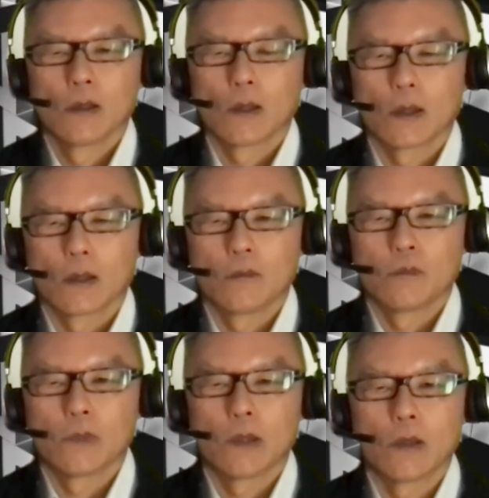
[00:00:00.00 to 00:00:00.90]

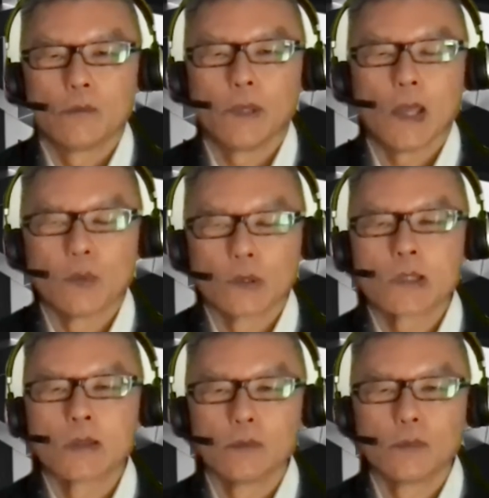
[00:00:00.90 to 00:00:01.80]

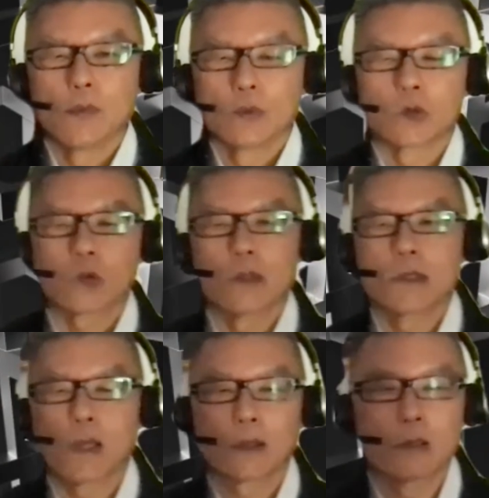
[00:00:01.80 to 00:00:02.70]
still be able to
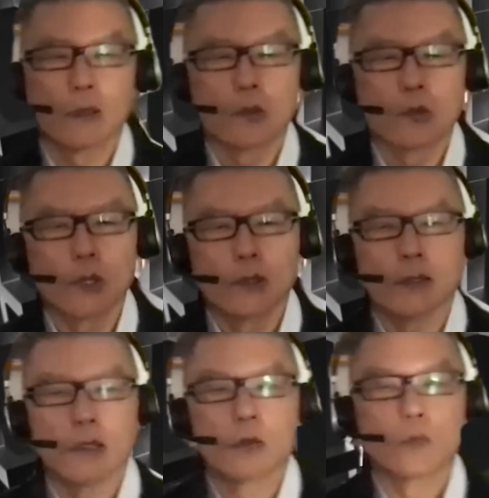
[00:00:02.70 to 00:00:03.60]
transact and create
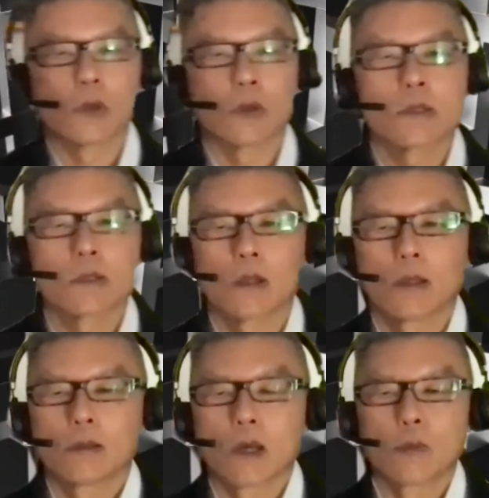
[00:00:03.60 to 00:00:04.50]
that e-commerce
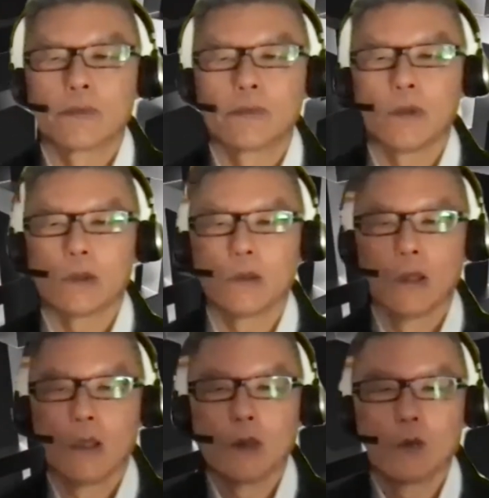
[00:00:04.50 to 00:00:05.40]
type of feel
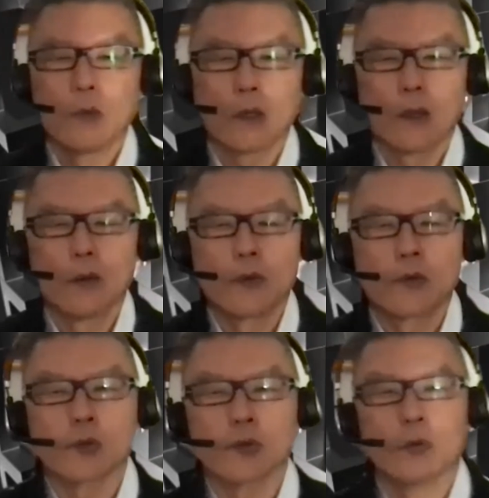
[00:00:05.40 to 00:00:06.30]

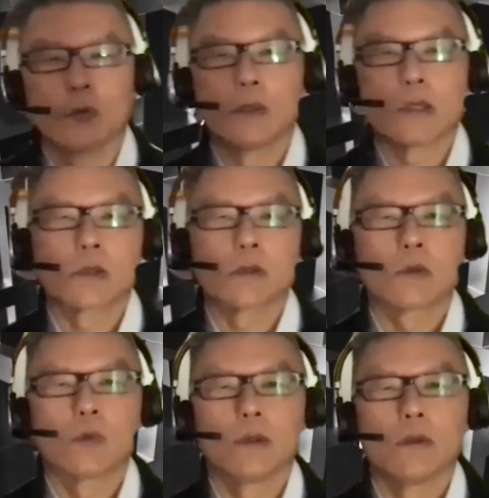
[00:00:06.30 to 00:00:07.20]
through the digital
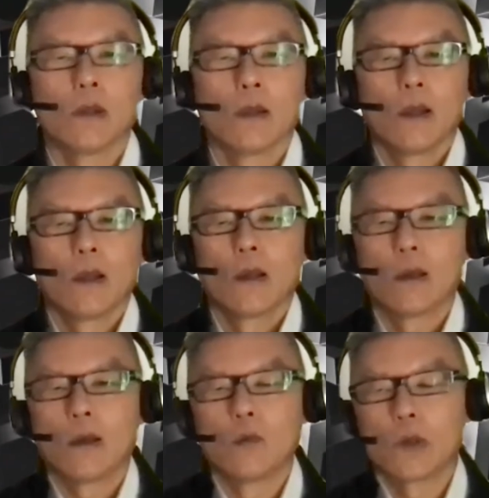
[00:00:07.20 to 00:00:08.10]
twin.
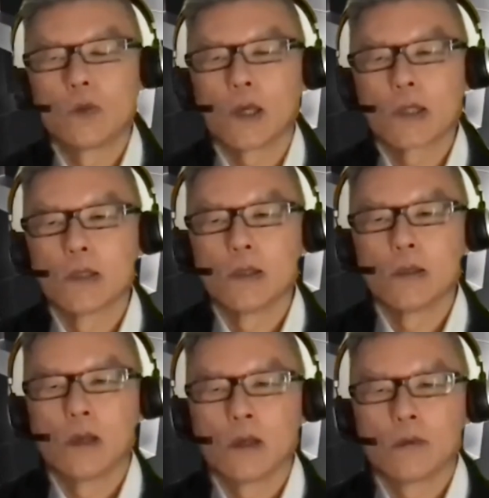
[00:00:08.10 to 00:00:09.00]
And what we actually
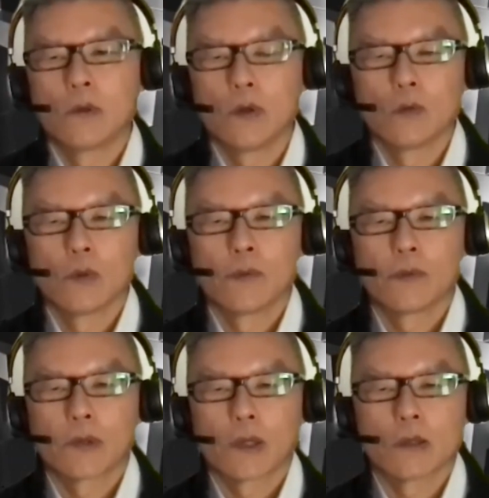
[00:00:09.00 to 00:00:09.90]
done with
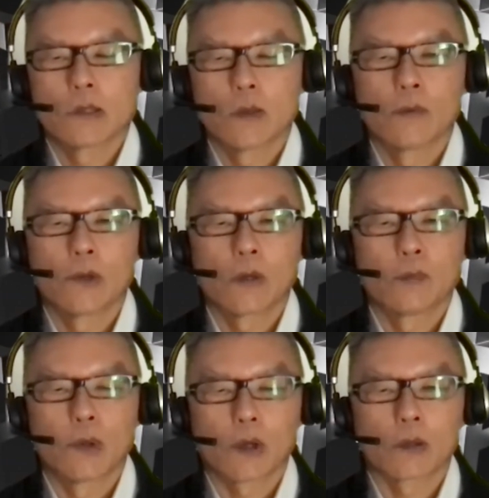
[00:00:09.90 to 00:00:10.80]
some of our
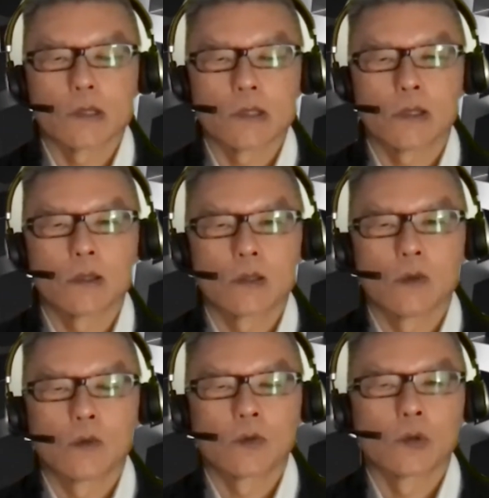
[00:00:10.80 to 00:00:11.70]
partners, that
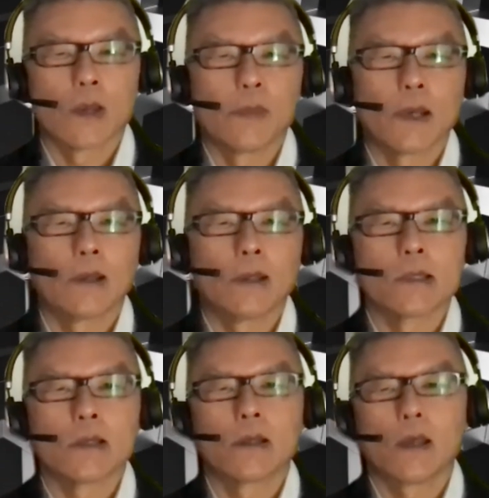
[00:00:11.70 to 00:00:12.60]
through the API and
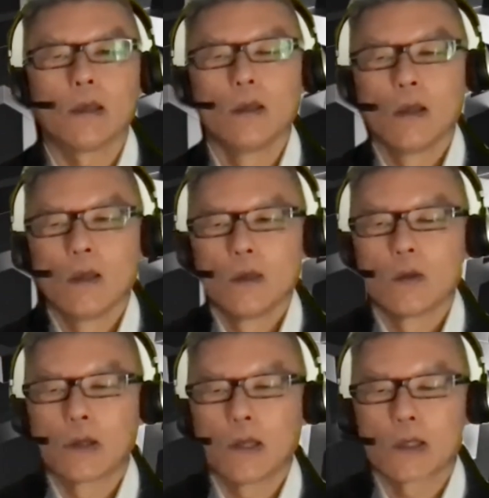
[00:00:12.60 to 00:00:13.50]
SDK,
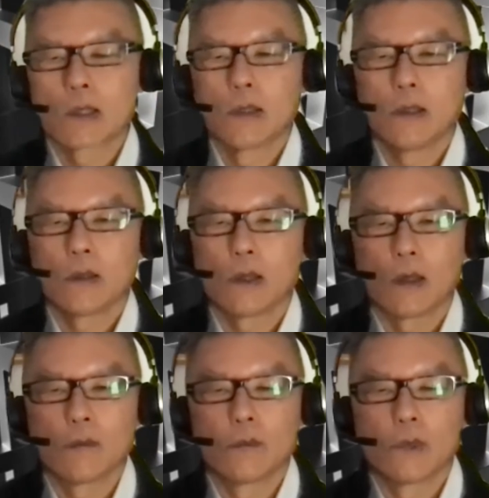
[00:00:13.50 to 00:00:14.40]
you can actually
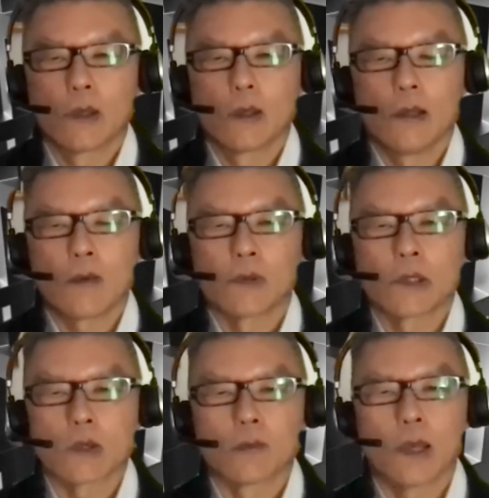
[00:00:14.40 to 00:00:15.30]

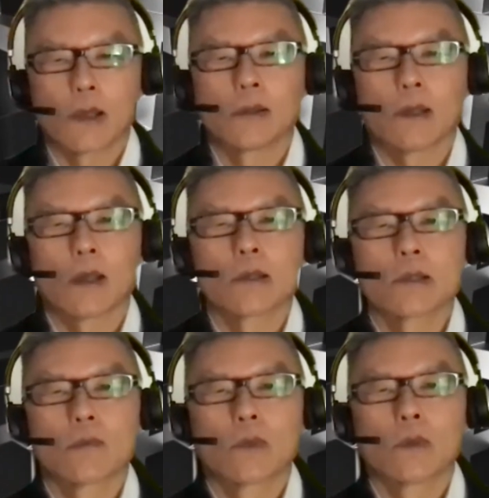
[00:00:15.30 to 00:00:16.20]
leverage our meta
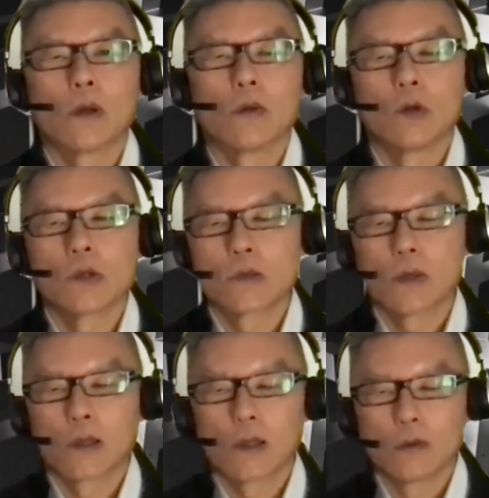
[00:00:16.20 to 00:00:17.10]
tags. Now, those,
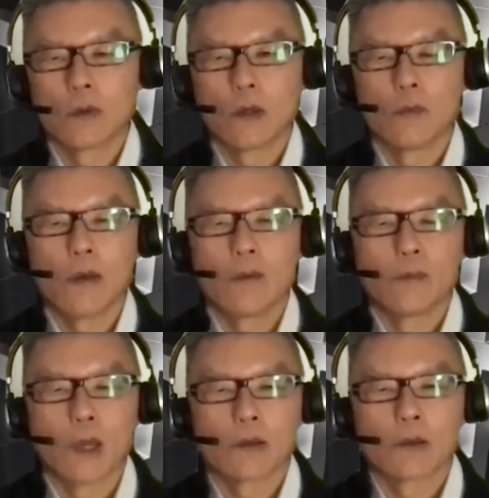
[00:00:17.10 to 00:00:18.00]
again,
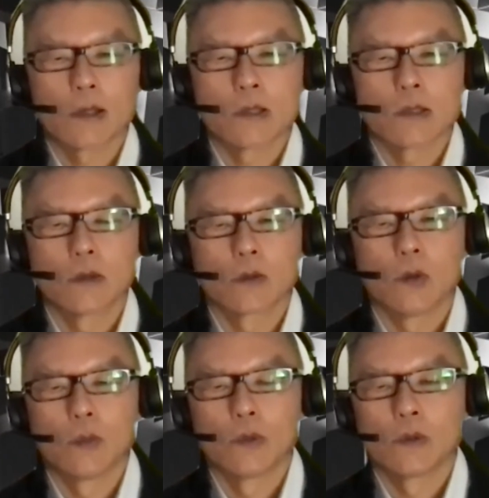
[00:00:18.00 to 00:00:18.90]
if meta tags is not a
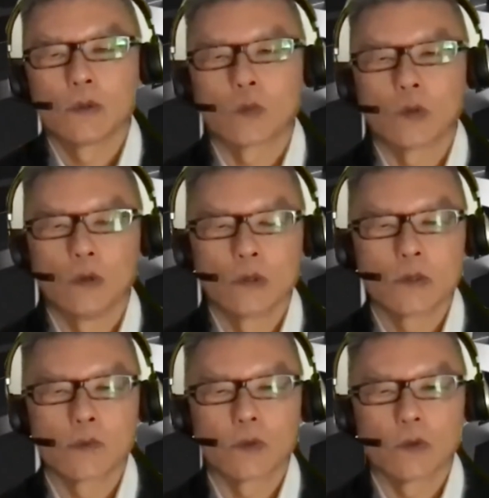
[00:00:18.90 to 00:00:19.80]
common
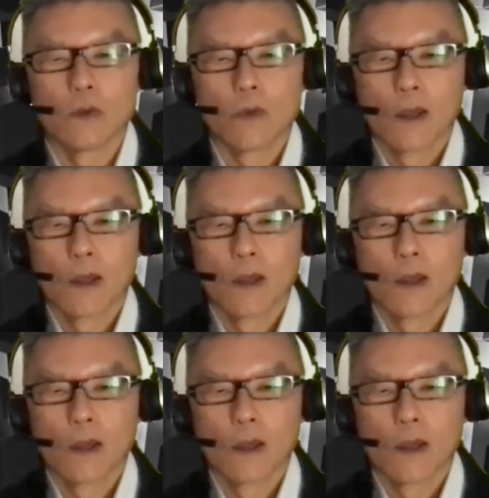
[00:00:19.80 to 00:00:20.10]
terminology for you,